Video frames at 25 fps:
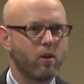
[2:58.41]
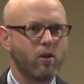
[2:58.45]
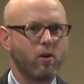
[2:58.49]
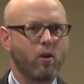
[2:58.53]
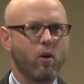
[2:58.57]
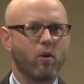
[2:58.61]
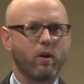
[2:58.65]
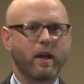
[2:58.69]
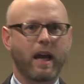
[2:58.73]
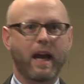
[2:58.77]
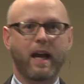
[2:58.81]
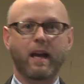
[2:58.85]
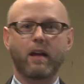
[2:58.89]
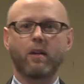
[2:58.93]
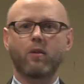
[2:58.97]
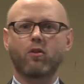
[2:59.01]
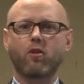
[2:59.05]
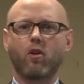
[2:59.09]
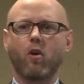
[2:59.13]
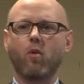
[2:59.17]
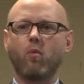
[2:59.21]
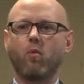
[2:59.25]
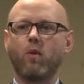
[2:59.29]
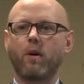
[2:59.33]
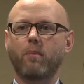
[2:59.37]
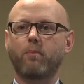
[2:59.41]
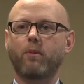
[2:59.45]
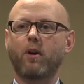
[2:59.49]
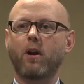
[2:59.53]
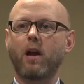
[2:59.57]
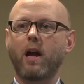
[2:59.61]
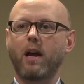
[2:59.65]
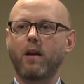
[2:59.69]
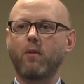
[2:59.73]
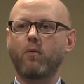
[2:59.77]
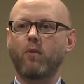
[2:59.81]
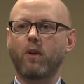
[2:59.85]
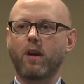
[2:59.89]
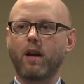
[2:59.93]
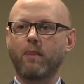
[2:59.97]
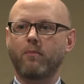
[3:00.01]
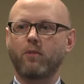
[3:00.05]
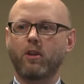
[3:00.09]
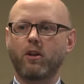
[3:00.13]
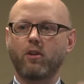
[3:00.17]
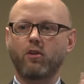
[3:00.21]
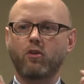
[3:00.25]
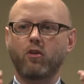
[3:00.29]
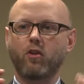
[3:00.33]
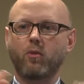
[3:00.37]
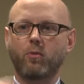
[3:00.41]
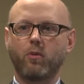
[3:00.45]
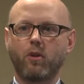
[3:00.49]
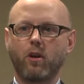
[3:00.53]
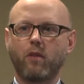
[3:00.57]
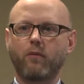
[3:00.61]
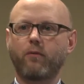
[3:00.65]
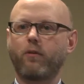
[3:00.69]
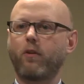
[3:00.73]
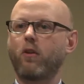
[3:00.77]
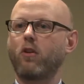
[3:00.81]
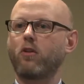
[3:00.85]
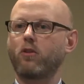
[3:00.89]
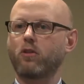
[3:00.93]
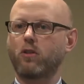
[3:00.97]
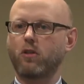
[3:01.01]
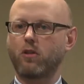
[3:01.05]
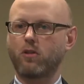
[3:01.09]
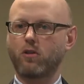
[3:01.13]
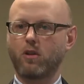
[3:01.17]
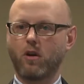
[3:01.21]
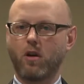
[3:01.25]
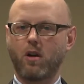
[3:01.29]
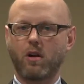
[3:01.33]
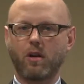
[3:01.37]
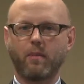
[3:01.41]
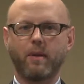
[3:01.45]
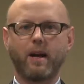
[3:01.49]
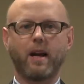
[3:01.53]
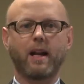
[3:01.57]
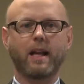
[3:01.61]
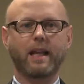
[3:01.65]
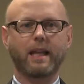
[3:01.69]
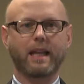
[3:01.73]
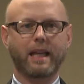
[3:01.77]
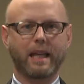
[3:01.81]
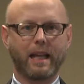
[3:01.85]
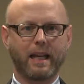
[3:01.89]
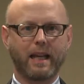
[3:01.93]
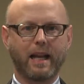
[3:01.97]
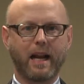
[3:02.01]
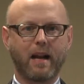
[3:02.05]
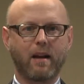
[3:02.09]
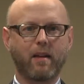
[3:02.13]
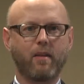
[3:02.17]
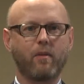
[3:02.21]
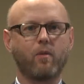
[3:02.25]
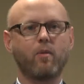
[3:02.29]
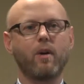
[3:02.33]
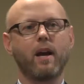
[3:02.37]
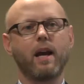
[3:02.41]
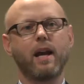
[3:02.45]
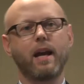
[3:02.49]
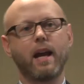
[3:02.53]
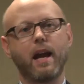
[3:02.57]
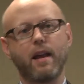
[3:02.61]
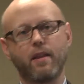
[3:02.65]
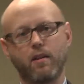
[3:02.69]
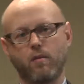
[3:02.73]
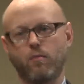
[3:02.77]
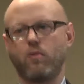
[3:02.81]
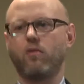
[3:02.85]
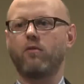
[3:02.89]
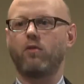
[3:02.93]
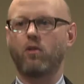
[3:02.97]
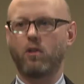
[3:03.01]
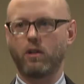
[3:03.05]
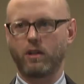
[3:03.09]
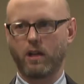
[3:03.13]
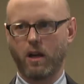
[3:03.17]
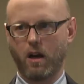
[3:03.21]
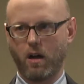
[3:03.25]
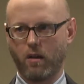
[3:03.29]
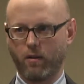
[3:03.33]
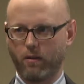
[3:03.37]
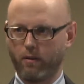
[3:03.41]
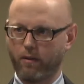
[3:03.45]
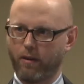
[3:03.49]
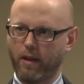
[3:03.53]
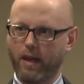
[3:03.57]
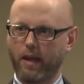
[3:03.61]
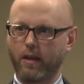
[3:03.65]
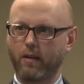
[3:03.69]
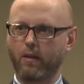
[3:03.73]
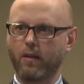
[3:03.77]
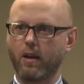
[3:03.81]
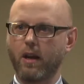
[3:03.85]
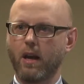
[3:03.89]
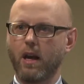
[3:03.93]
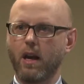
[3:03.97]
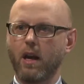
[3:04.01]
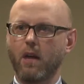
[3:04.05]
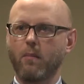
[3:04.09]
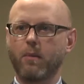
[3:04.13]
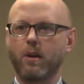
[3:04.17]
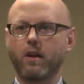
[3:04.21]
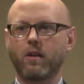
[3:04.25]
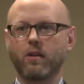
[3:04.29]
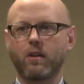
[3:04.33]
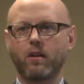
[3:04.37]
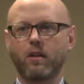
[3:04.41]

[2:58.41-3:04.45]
Okay, so what I'm going to do is put it first, talk about it, get it out of the way, and then move on to other things. Because